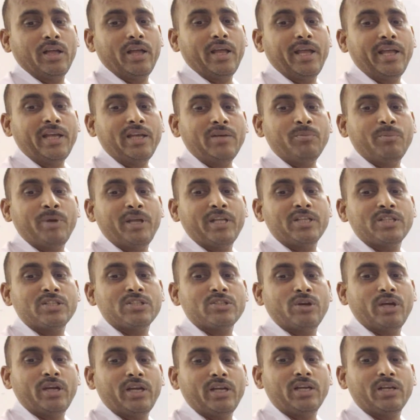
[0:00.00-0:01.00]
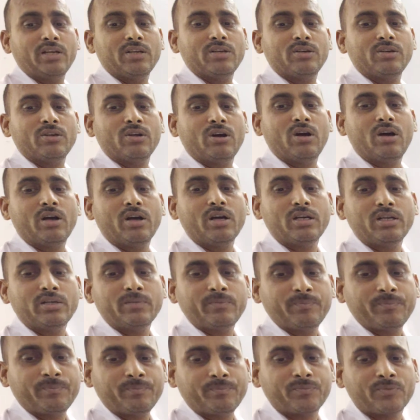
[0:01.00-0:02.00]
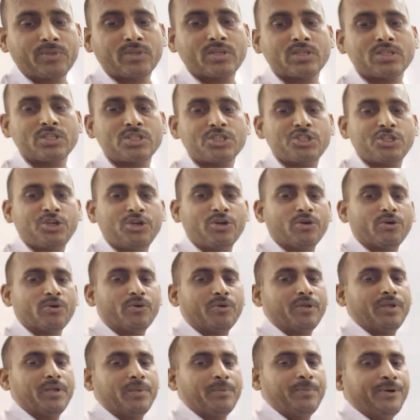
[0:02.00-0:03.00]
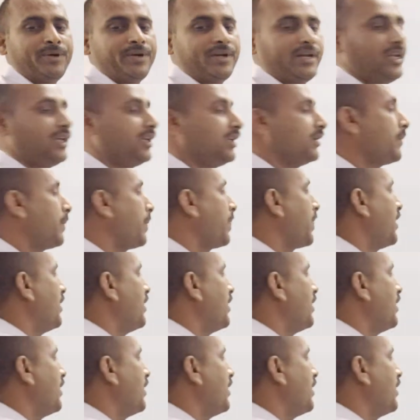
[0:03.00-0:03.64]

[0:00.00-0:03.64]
N benzyl nor pseudoephedrine.